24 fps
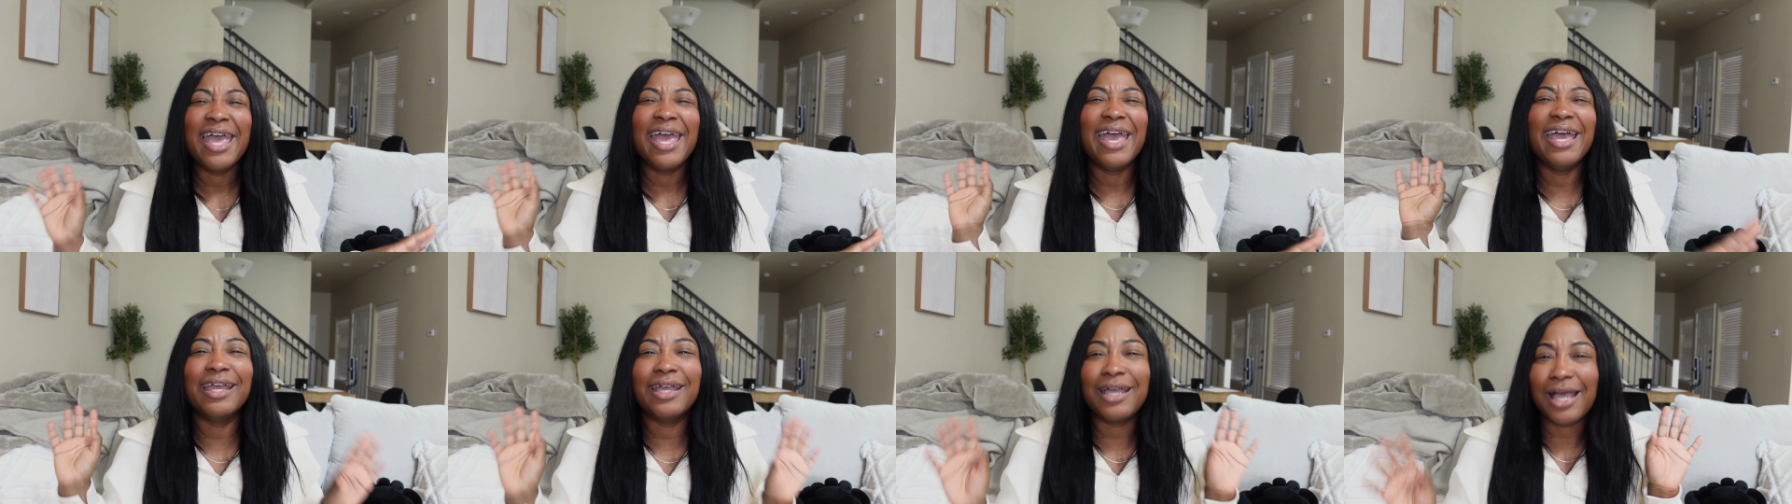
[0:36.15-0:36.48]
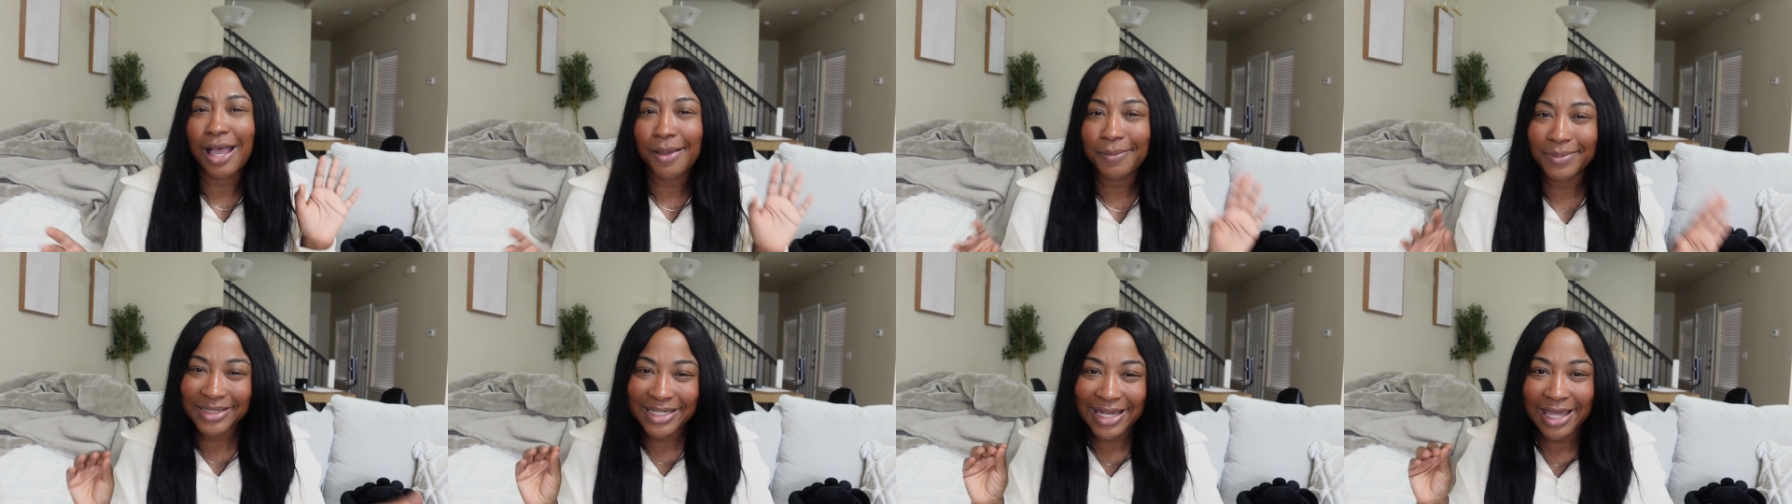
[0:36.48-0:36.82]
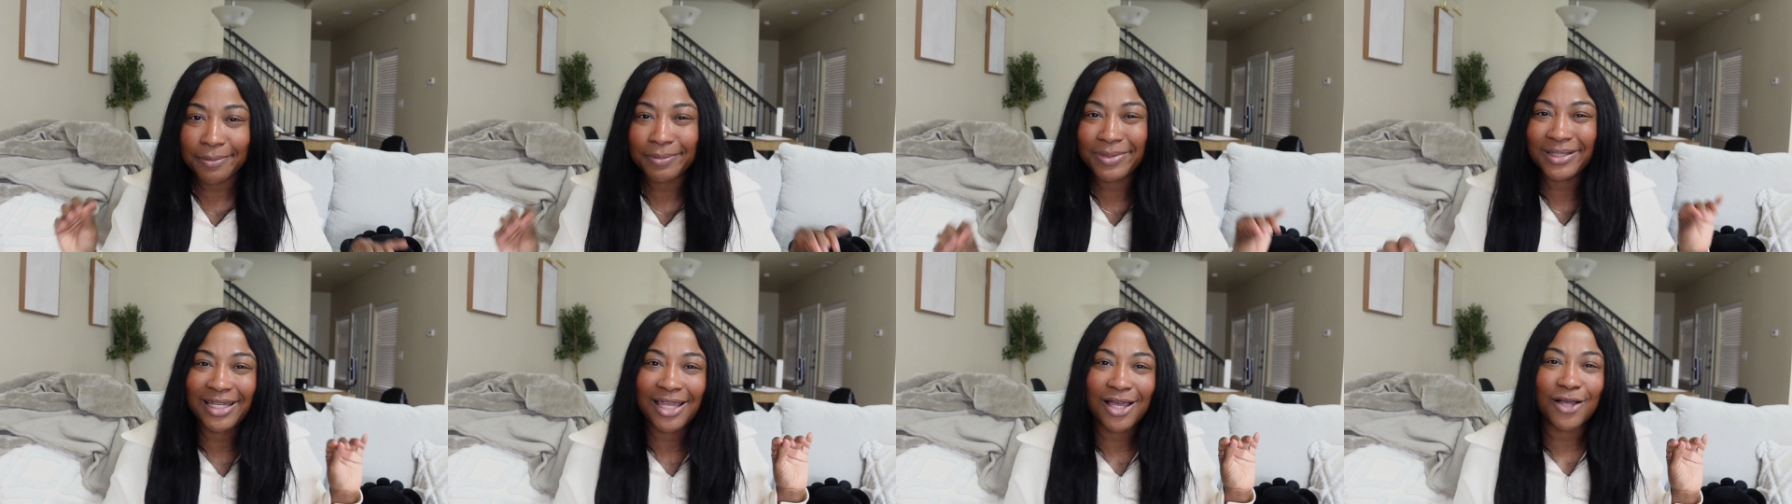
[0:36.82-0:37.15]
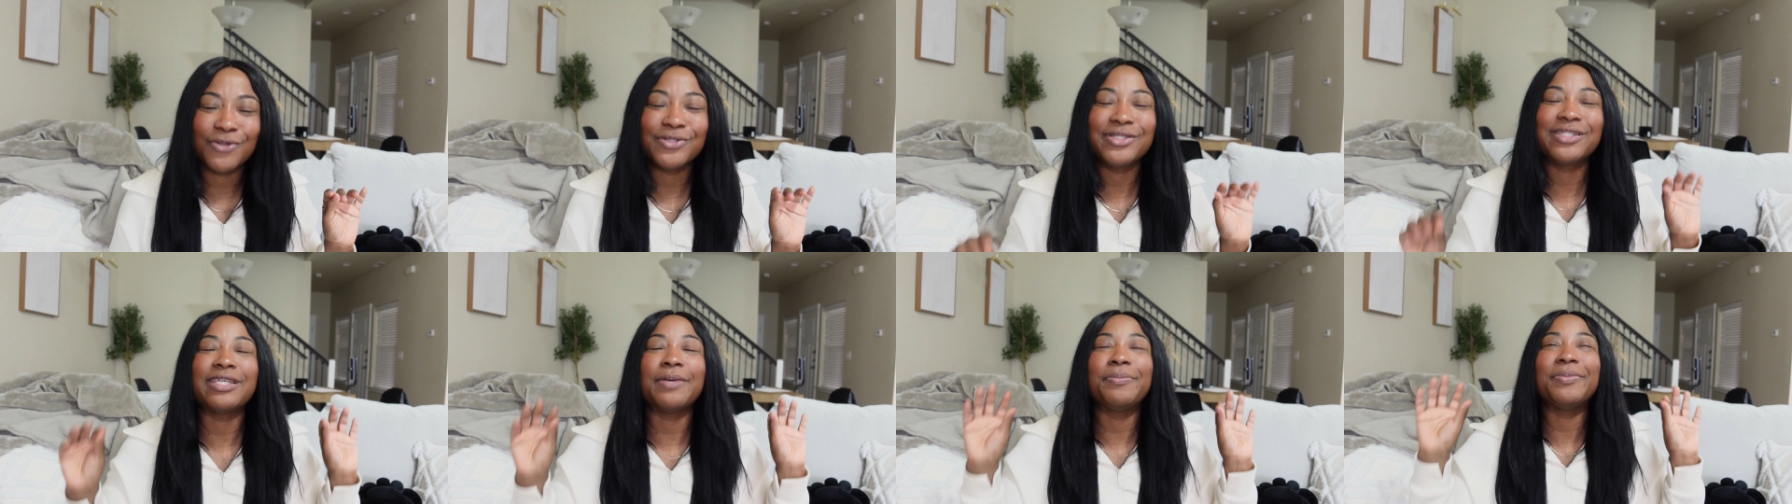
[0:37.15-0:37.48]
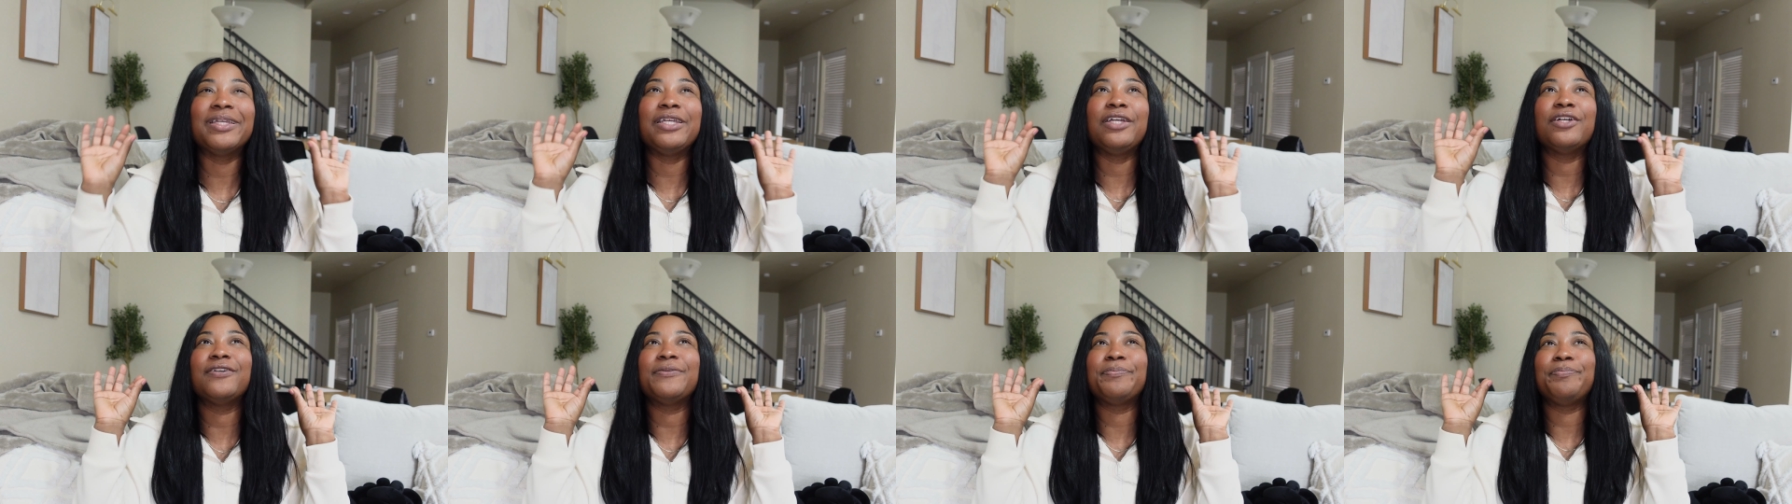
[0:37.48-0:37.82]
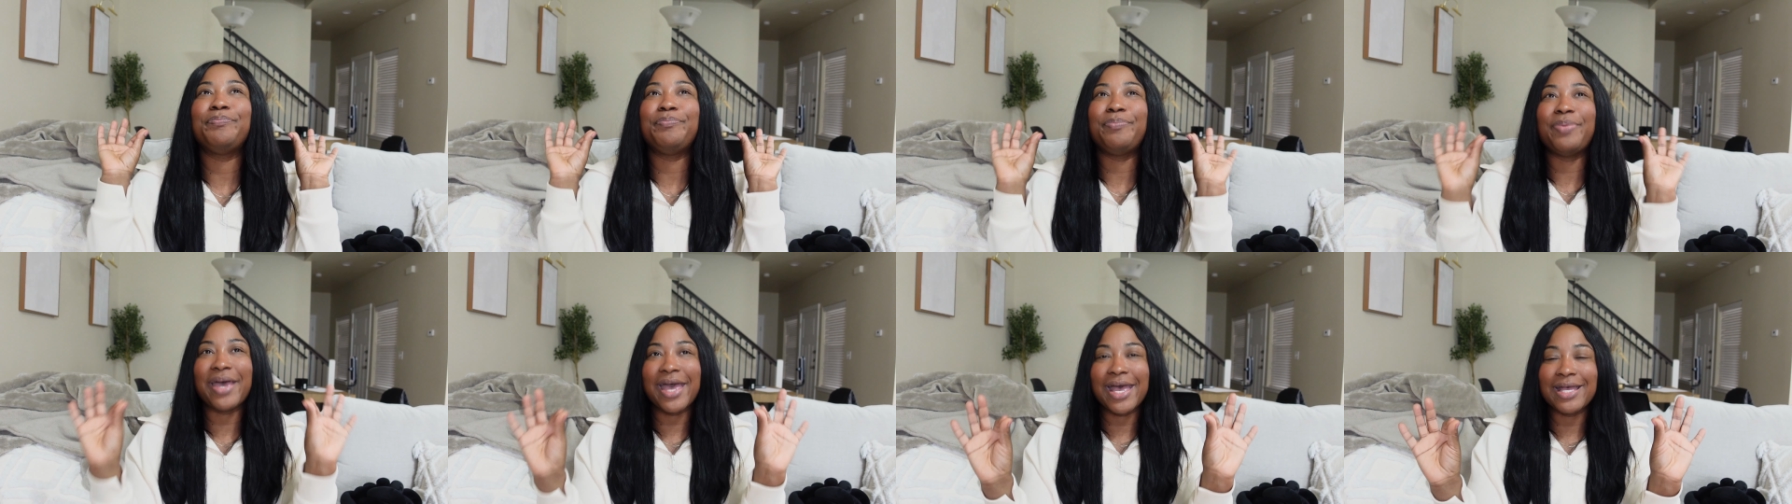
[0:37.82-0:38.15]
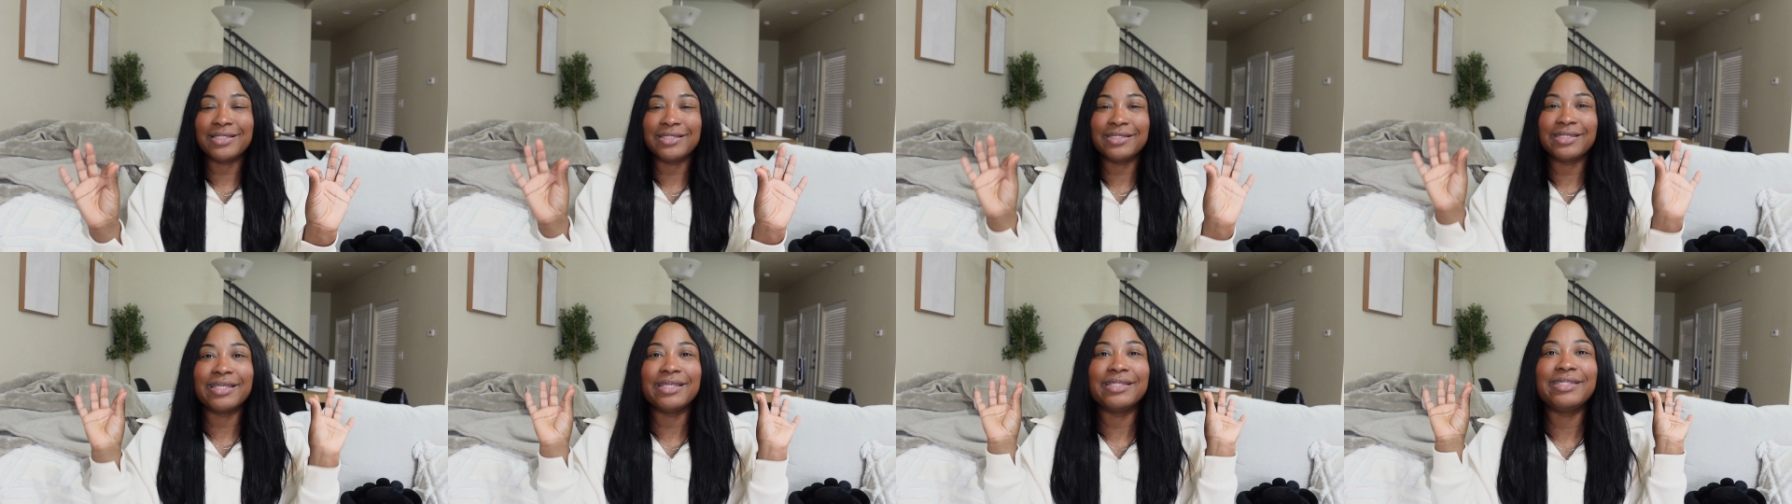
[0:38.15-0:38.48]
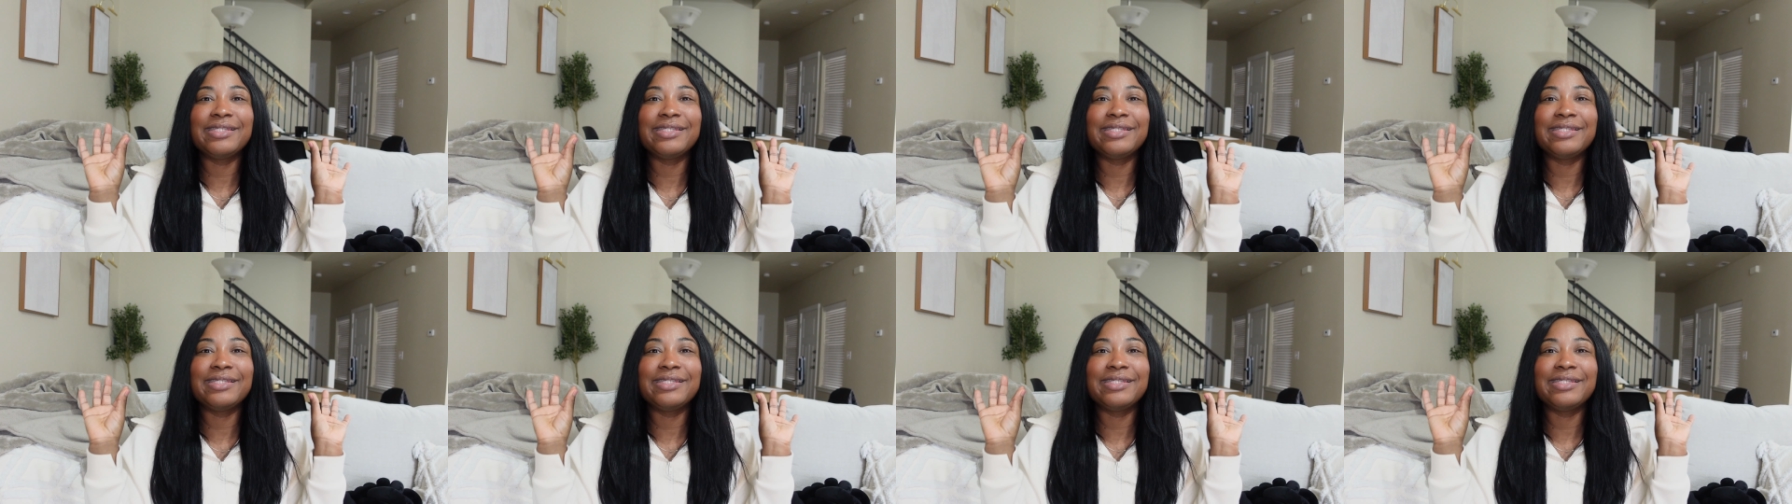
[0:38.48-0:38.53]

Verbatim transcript: and comment down below some of your best